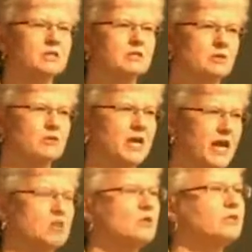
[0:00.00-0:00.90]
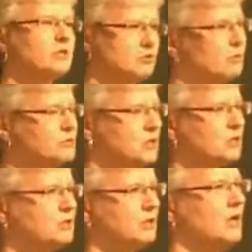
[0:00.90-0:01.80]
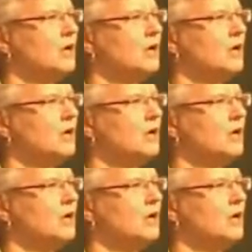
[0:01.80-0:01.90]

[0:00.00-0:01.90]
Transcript: these are the actual descriptions